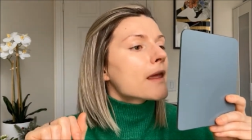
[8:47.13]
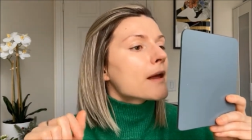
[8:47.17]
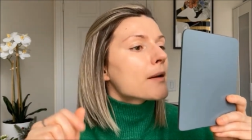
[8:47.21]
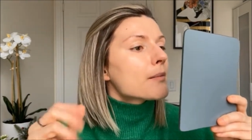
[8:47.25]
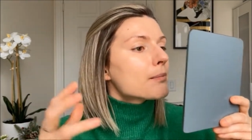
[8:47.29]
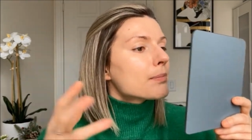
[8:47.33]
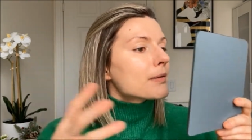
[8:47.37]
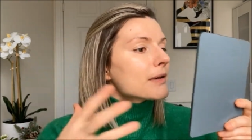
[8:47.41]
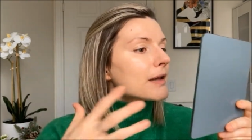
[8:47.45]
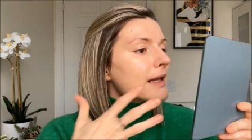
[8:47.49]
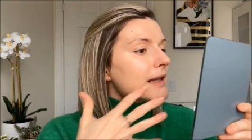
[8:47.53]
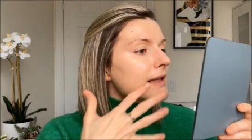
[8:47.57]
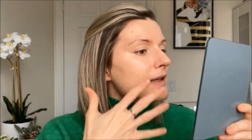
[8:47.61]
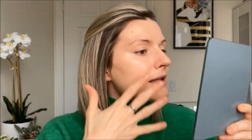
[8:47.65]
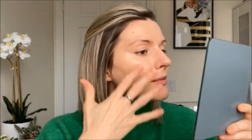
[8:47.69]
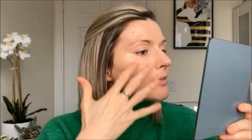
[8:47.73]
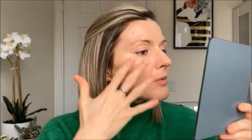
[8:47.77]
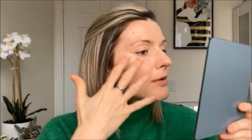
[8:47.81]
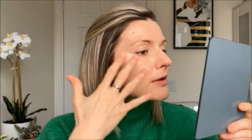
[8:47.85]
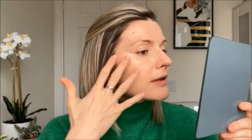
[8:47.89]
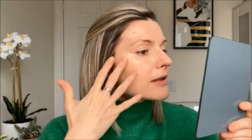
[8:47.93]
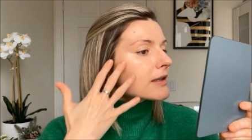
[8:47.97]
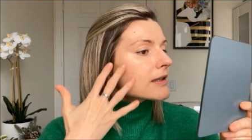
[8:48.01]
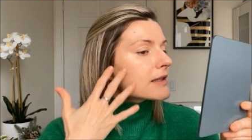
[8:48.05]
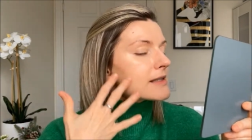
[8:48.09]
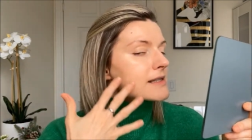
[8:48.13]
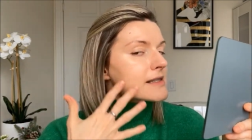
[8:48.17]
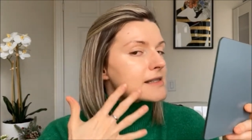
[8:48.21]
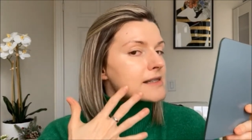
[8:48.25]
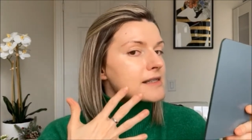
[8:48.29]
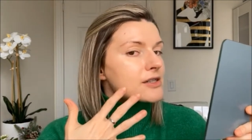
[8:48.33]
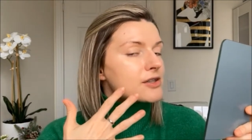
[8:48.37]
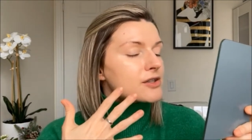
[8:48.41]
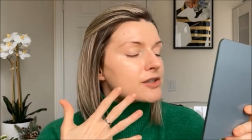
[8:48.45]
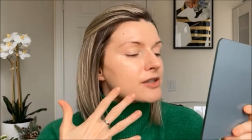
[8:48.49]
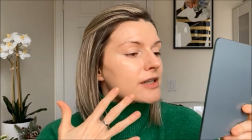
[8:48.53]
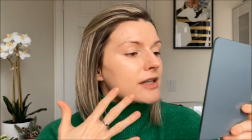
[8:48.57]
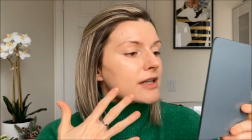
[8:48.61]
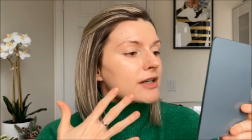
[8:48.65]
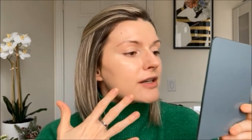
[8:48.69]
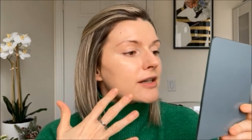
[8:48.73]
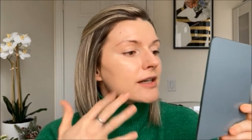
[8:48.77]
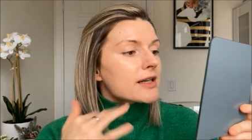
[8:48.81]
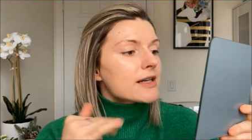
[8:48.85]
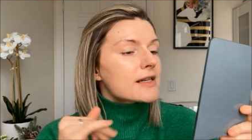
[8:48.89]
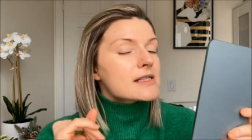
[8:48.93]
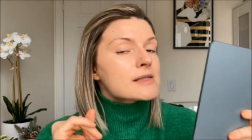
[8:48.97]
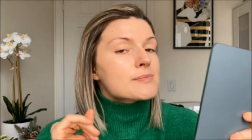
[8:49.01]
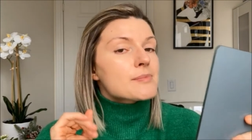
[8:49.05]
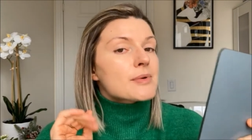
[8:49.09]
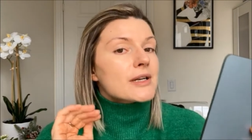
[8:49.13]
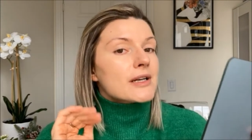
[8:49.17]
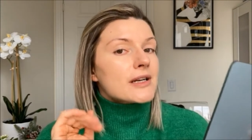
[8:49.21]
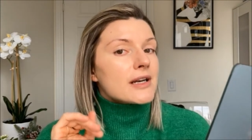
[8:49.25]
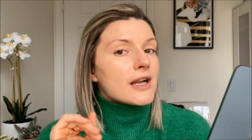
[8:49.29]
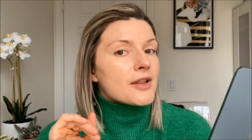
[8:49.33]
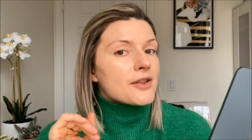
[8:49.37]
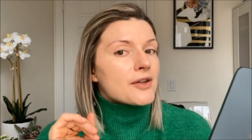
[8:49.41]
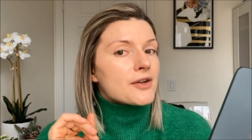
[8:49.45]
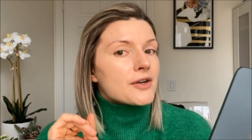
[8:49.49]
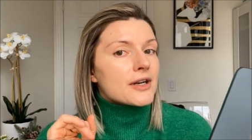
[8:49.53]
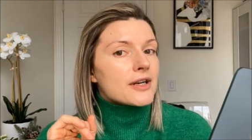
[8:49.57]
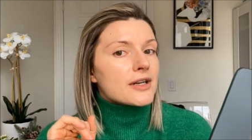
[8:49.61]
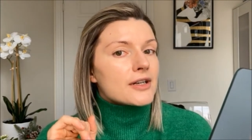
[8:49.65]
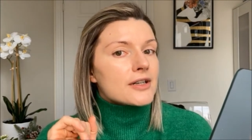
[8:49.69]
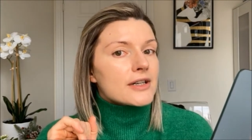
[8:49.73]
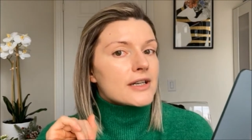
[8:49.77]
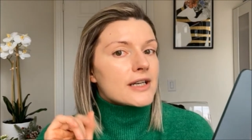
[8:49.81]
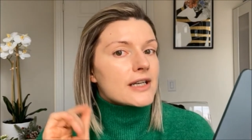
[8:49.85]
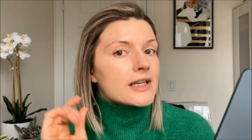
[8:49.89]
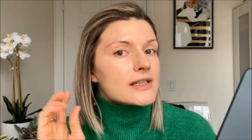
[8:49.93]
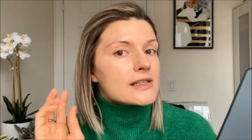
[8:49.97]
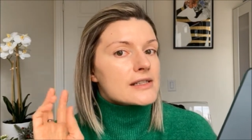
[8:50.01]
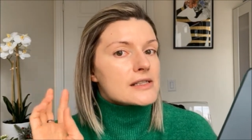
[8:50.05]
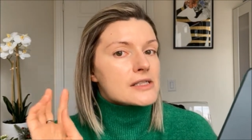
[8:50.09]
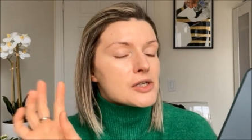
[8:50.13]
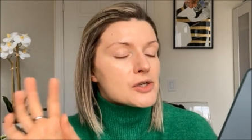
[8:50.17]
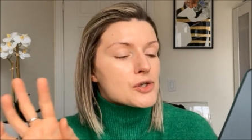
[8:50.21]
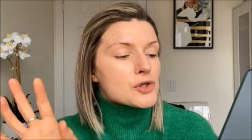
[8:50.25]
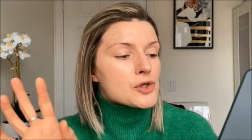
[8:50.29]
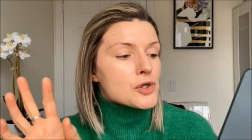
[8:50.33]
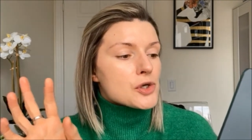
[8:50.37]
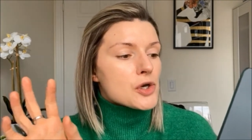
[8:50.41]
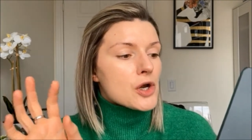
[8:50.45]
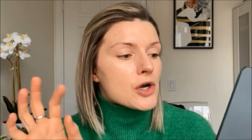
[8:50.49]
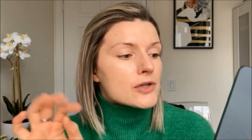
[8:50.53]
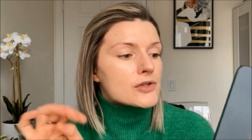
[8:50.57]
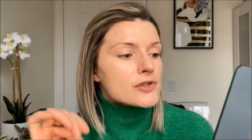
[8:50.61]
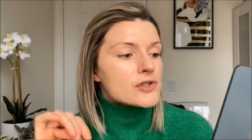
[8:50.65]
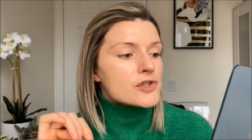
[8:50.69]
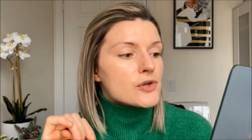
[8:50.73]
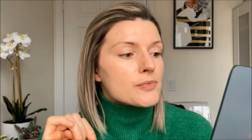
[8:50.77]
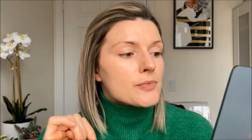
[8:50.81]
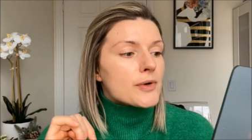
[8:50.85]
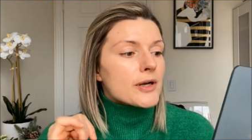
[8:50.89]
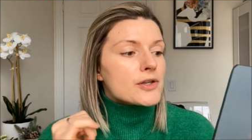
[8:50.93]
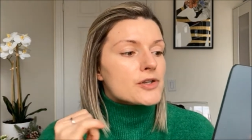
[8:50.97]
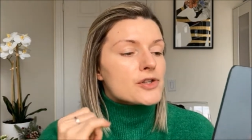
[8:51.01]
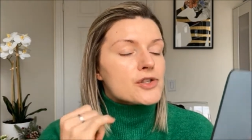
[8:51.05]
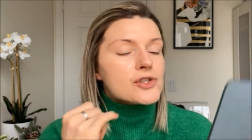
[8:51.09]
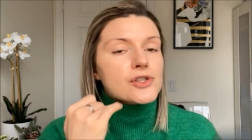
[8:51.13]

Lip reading: blendable it is in certain areas, but in other areas not so much.